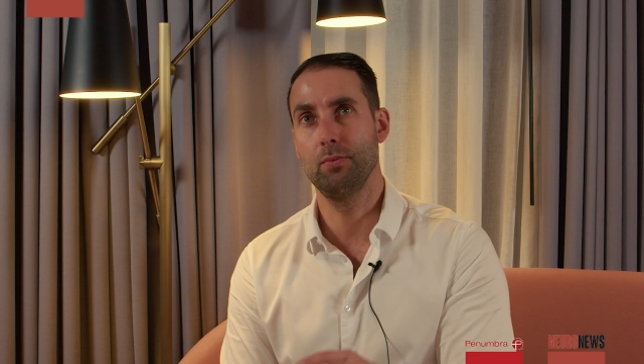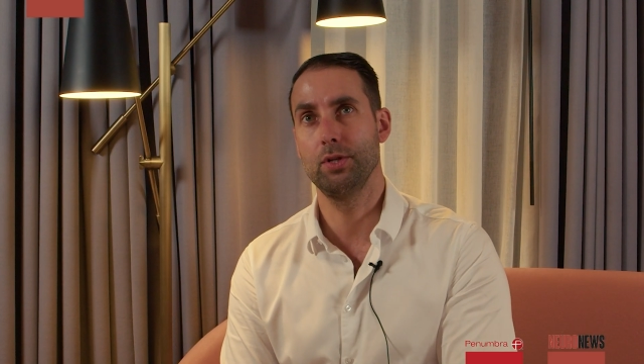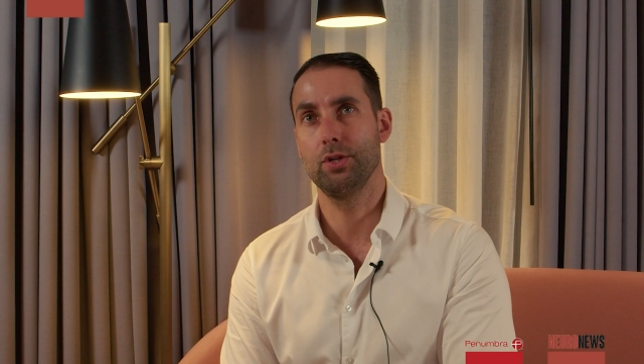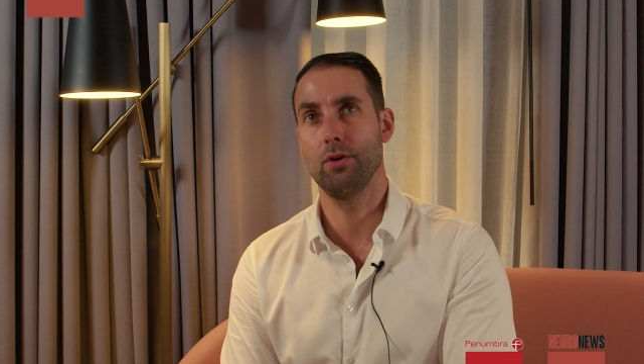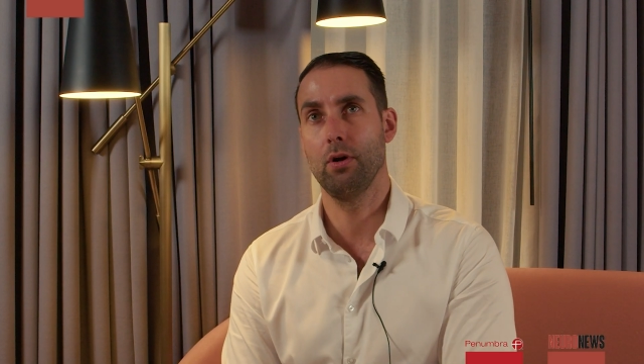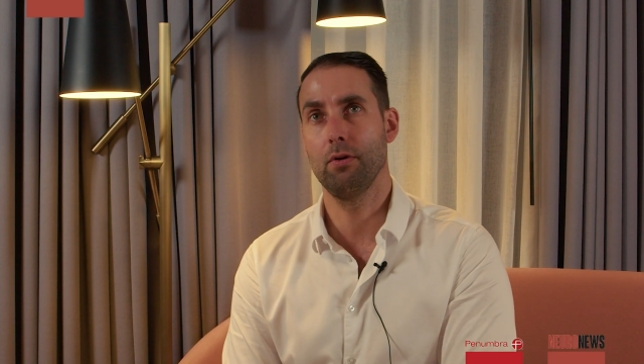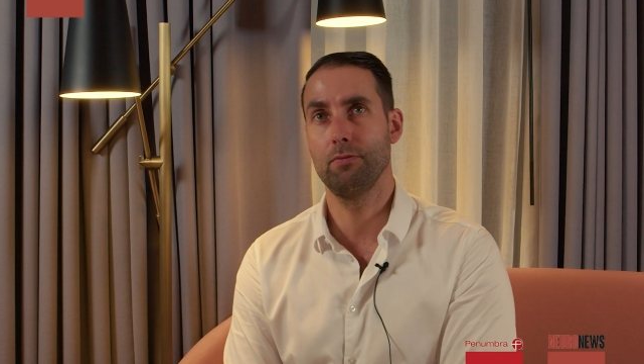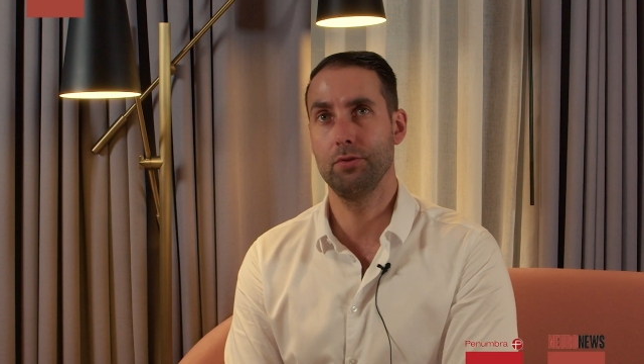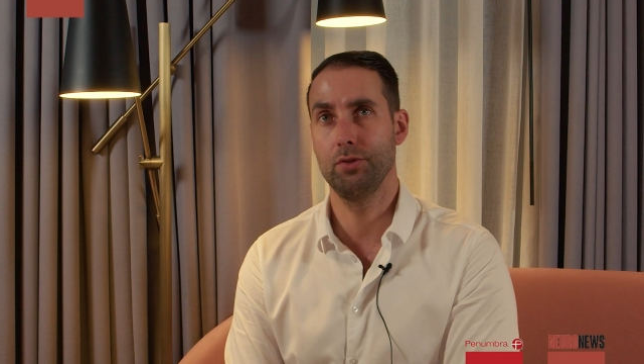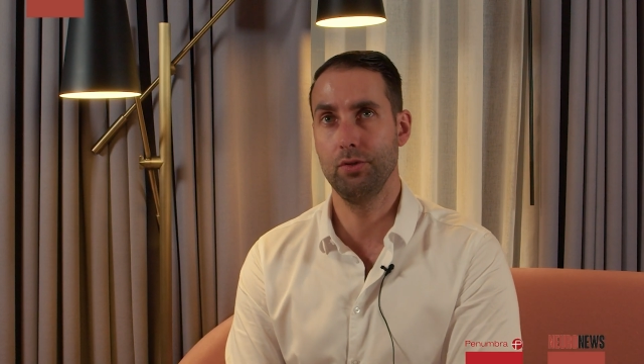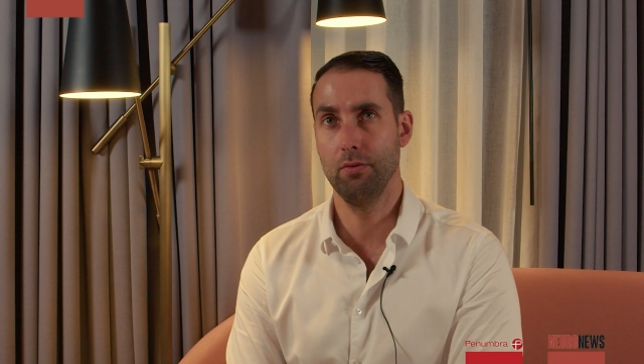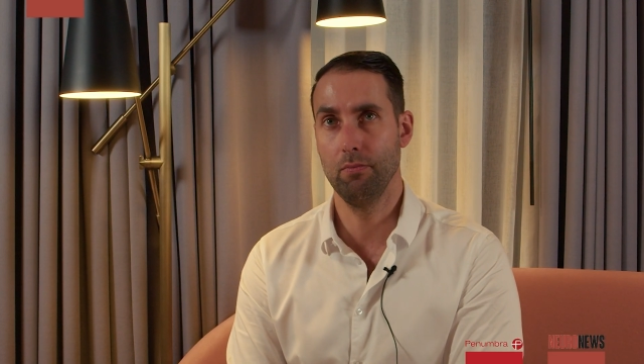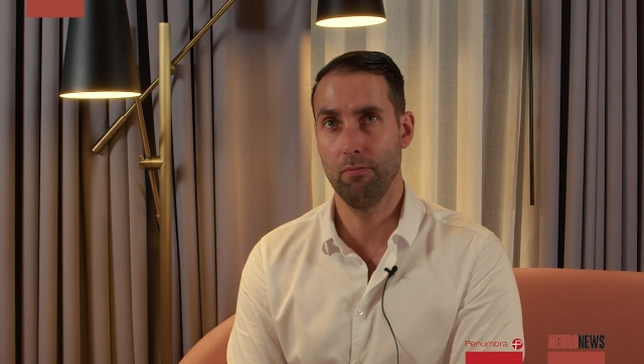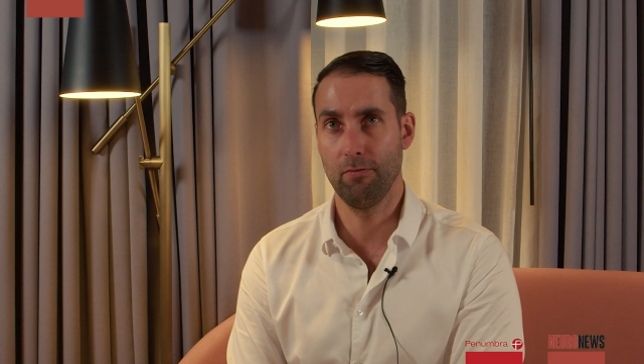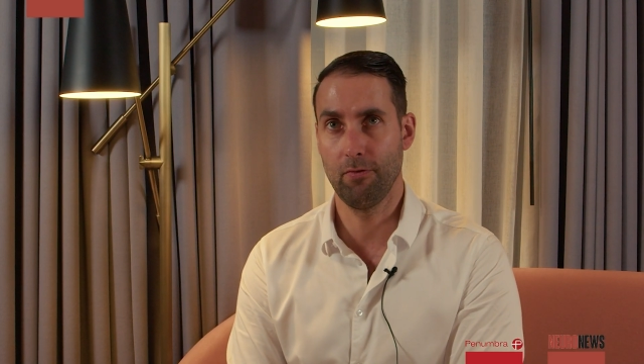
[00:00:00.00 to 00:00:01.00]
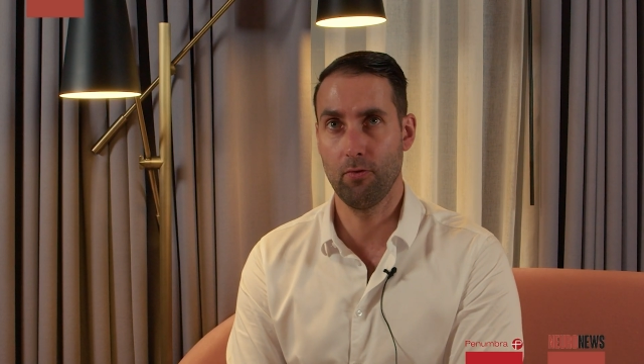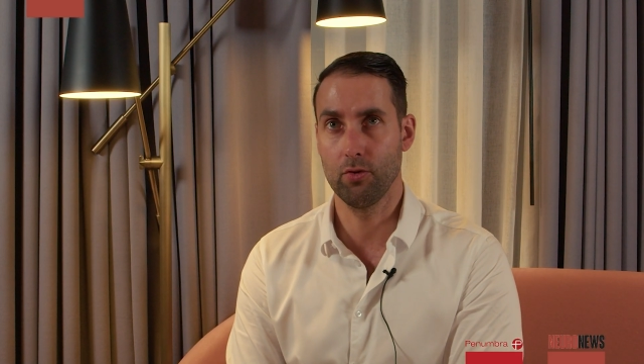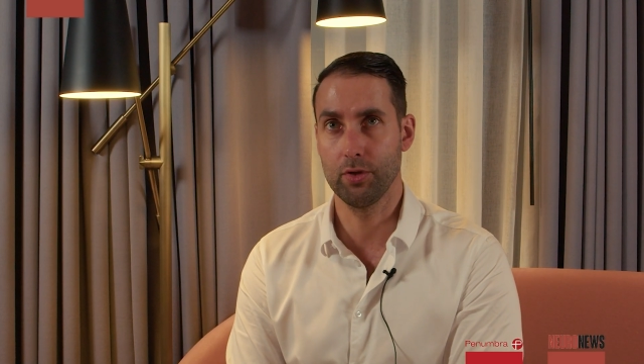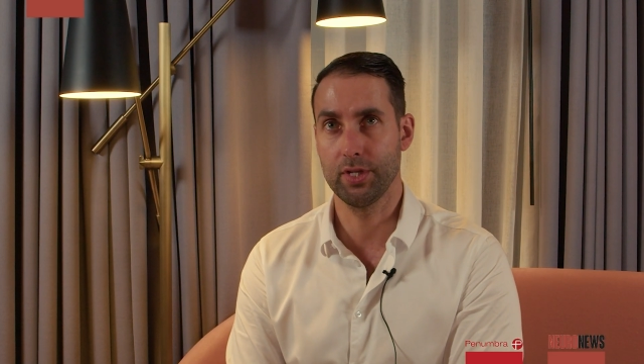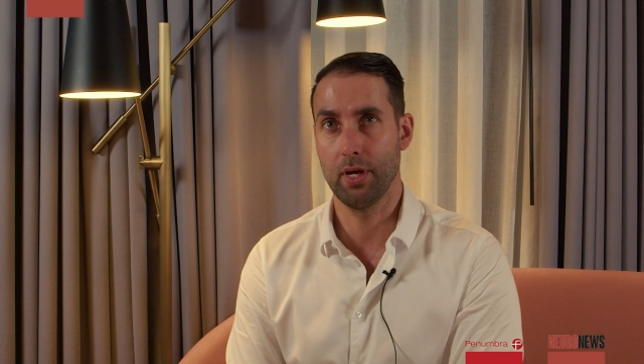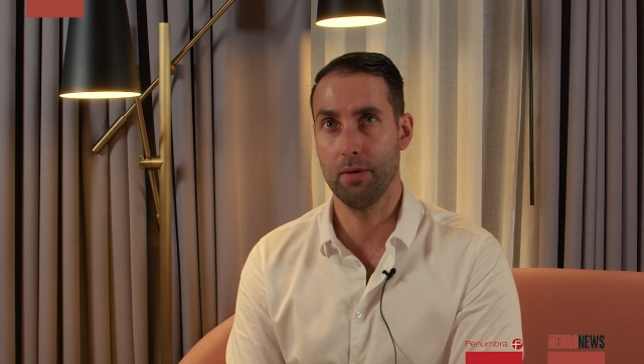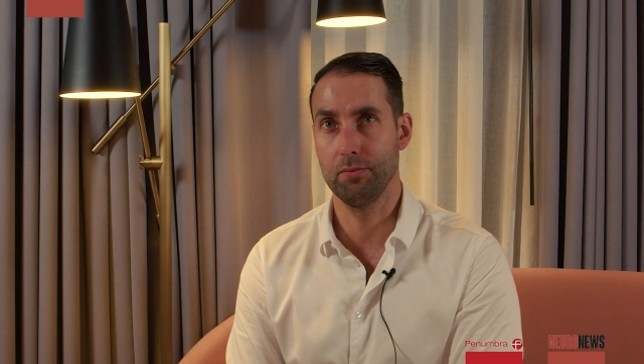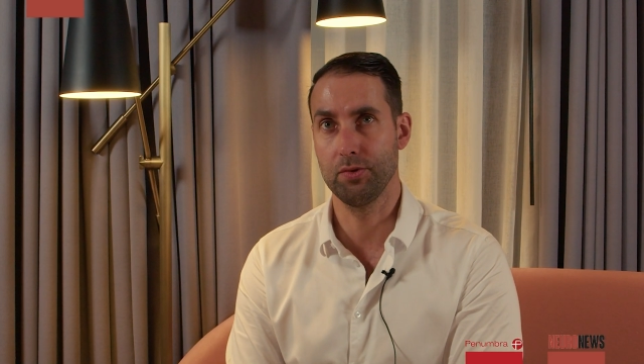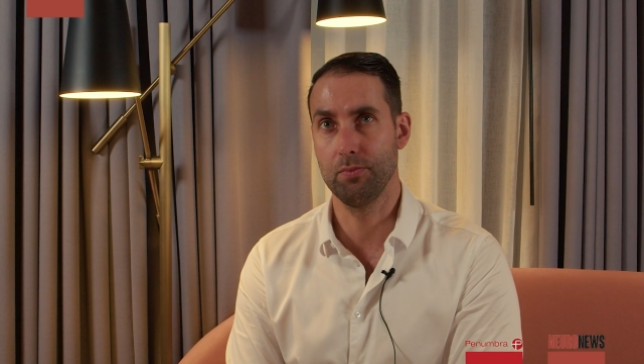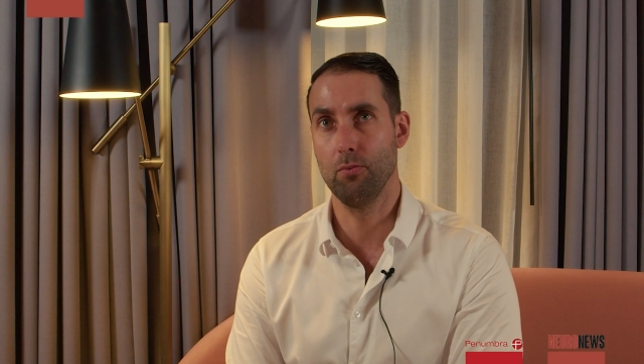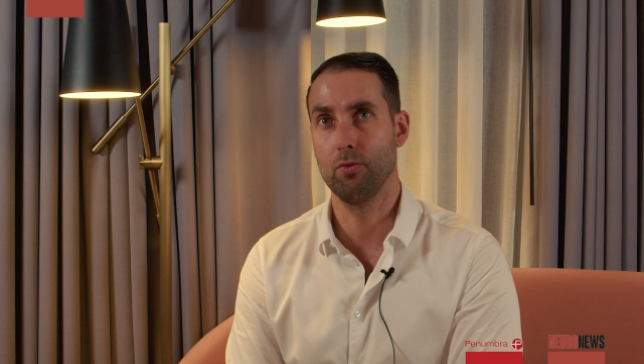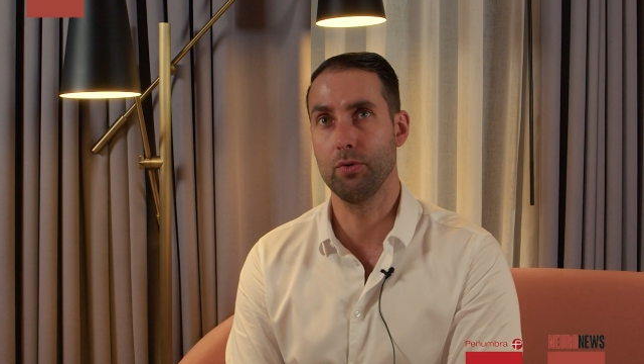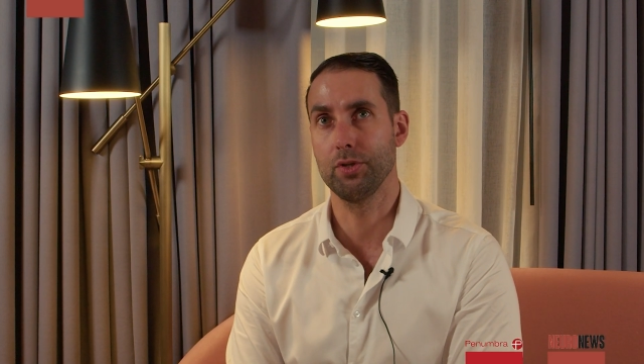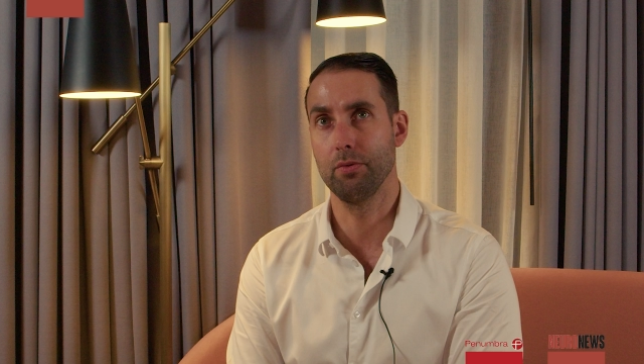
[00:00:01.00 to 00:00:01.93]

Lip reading: which offers you 4 times more